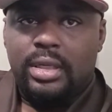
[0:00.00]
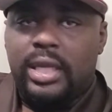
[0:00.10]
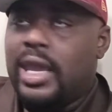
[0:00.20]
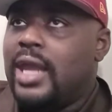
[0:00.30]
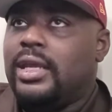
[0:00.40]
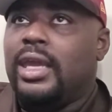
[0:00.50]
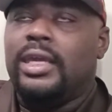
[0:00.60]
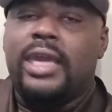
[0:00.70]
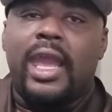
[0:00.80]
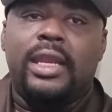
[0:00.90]
He had to
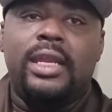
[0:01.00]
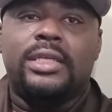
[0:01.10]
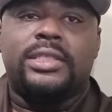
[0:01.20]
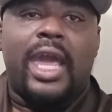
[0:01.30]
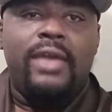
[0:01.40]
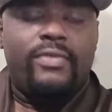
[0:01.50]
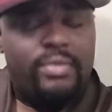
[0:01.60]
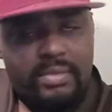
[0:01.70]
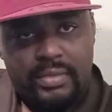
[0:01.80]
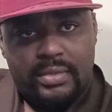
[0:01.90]
get KD to save him?